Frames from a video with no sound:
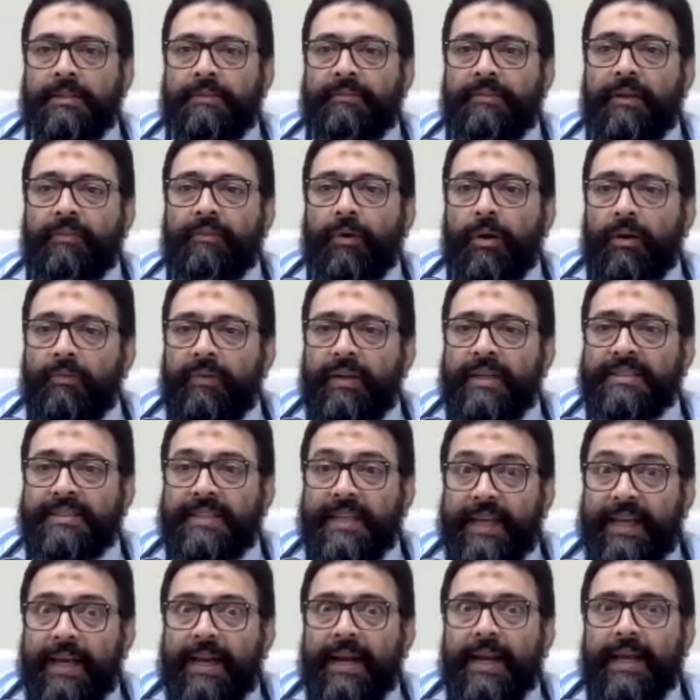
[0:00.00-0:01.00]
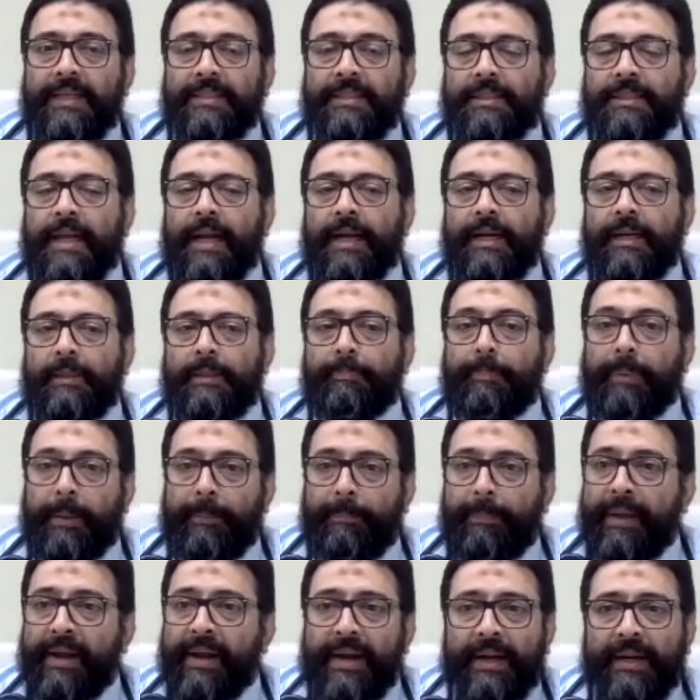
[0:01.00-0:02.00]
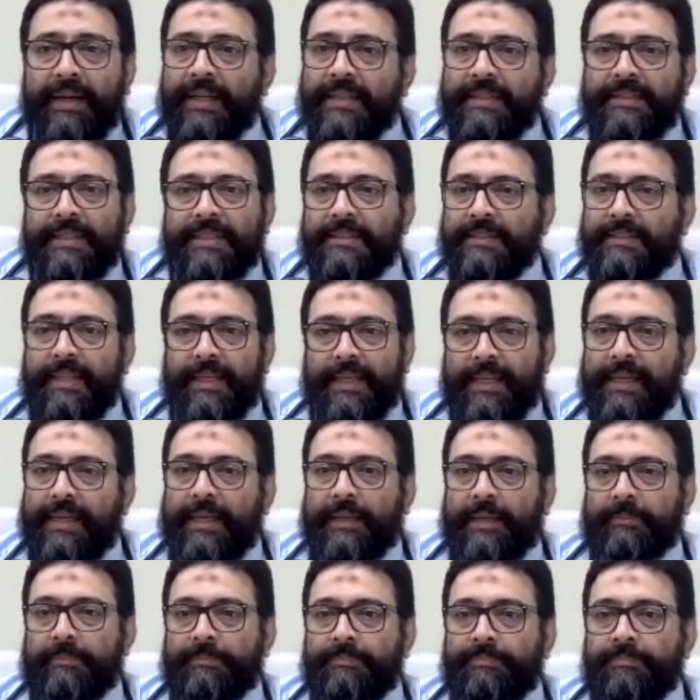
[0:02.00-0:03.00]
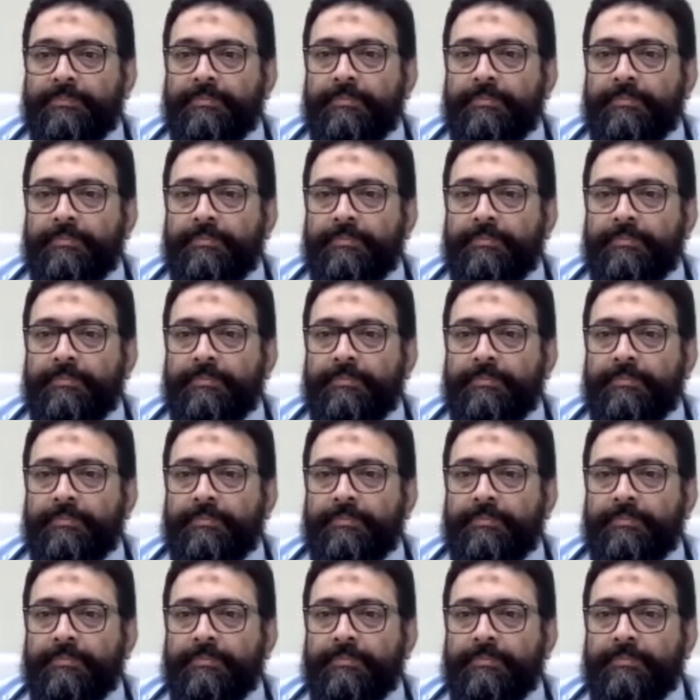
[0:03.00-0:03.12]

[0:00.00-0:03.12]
we have always realized that preparedness is the key.